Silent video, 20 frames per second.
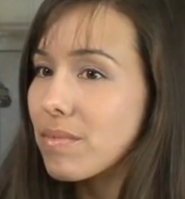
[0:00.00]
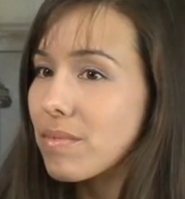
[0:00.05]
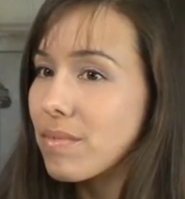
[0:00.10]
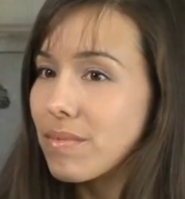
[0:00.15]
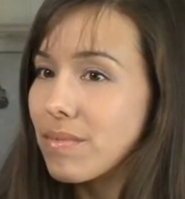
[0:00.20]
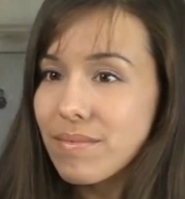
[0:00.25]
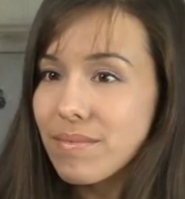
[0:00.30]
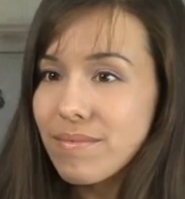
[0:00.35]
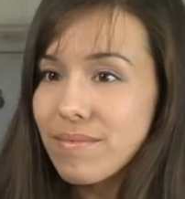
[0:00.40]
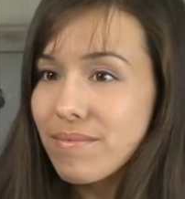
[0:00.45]

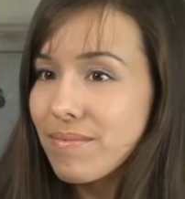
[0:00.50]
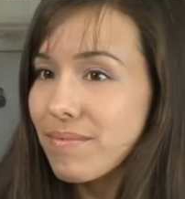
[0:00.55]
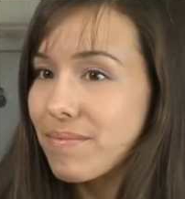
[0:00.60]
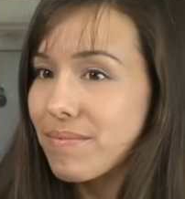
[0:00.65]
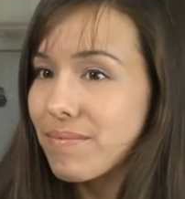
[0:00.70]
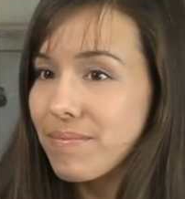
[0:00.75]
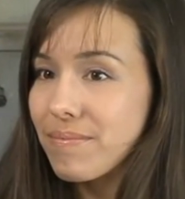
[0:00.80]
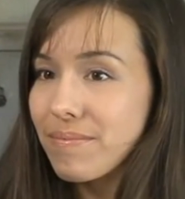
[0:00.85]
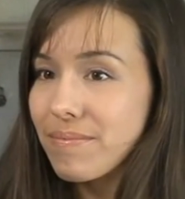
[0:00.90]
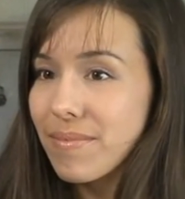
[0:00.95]
Mm-mm.
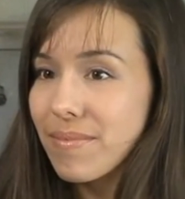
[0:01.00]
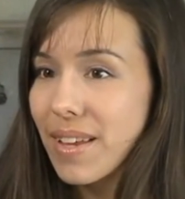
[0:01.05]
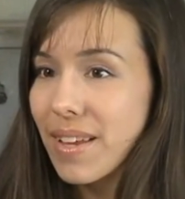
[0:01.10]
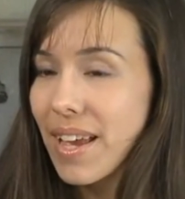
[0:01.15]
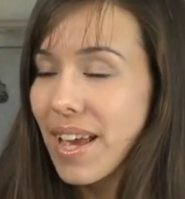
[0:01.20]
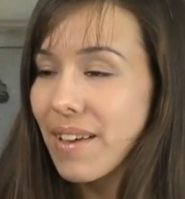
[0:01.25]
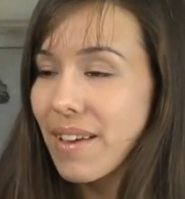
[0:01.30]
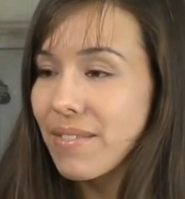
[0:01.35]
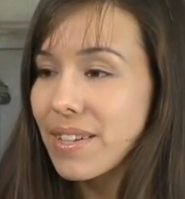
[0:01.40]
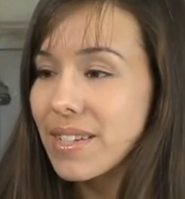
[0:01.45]
I
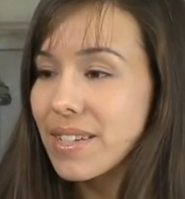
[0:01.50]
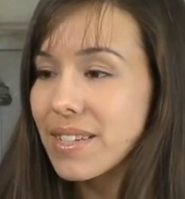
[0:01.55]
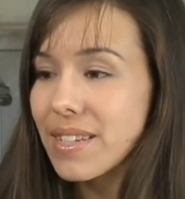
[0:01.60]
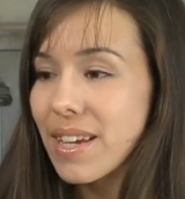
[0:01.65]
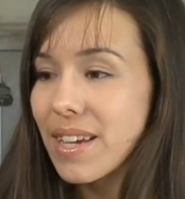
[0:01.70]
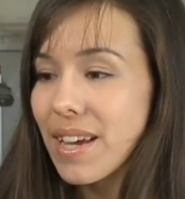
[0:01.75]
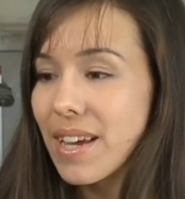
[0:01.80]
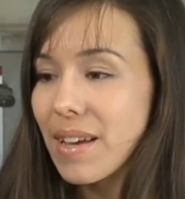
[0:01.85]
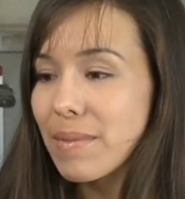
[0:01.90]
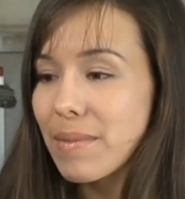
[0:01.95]
haven't.
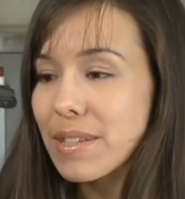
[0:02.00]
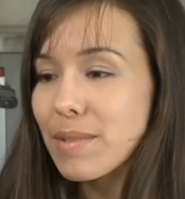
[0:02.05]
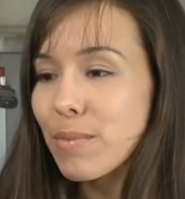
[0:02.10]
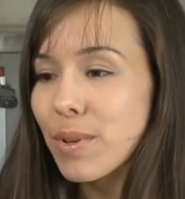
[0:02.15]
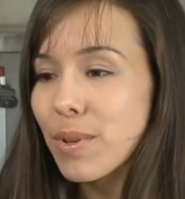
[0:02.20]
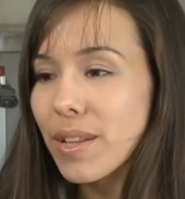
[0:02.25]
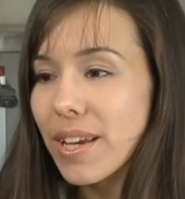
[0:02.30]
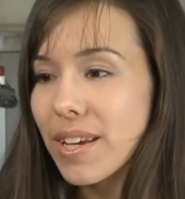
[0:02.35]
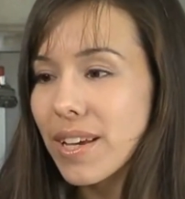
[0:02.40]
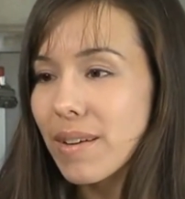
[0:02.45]
It's
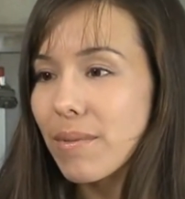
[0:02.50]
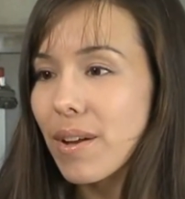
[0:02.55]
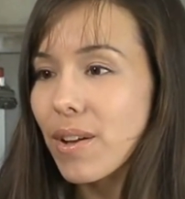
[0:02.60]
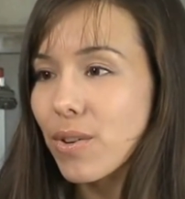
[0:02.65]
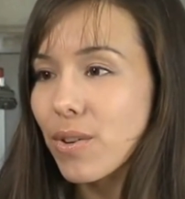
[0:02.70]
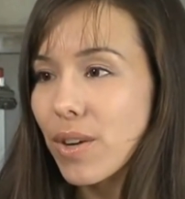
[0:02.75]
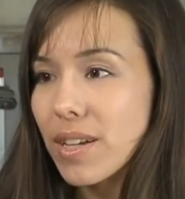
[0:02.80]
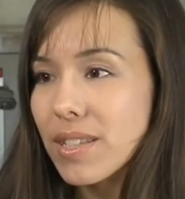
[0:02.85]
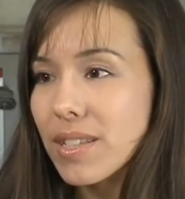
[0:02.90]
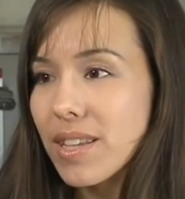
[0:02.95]
more like I'll
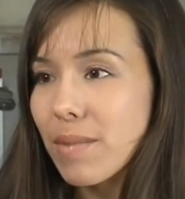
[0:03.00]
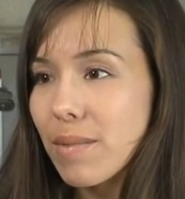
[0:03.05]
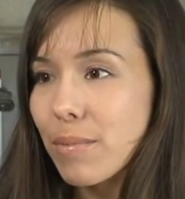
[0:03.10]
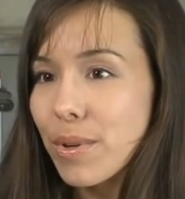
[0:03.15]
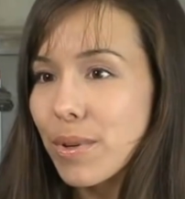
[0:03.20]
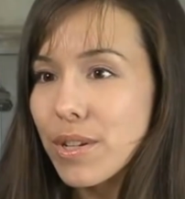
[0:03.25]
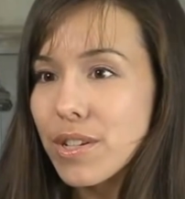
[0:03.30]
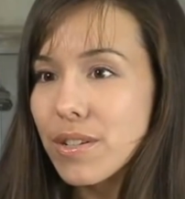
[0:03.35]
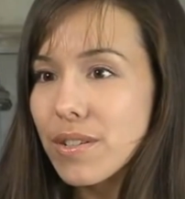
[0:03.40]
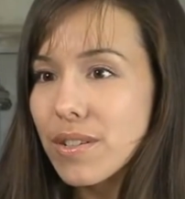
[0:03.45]
cross that
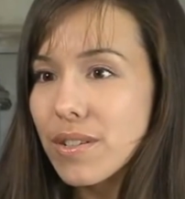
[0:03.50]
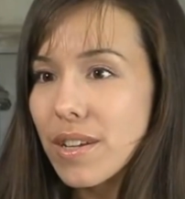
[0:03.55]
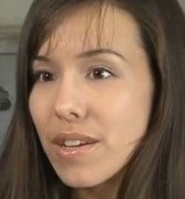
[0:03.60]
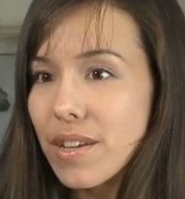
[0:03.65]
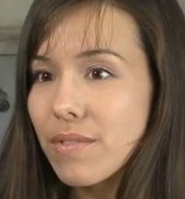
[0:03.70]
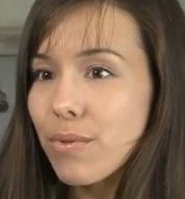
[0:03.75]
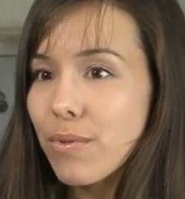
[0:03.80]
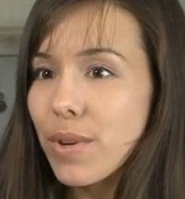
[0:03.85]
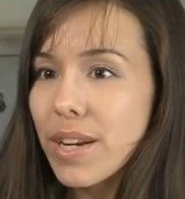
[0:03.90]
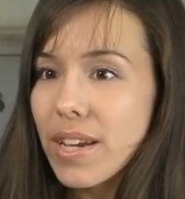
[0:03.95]
bridge
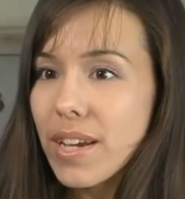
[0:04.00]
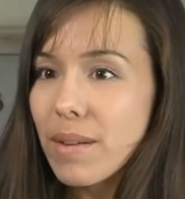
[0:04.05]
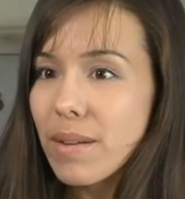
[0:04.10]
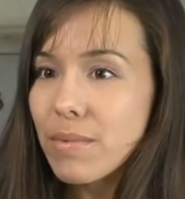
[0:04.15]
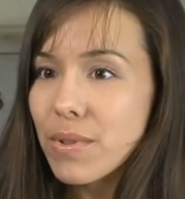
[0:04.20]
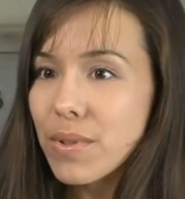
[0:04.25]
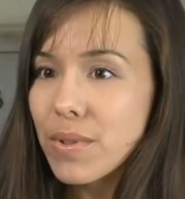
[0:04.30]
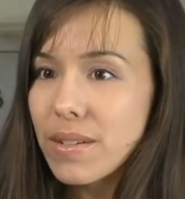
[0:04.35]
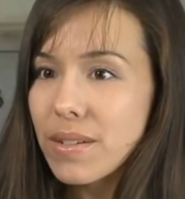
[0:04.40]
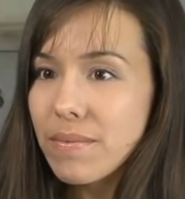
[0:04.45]
if when I come
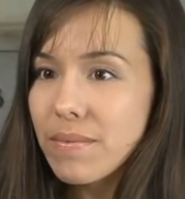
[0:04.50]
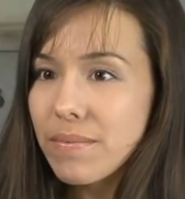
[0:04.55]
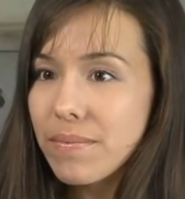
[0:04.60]
to it.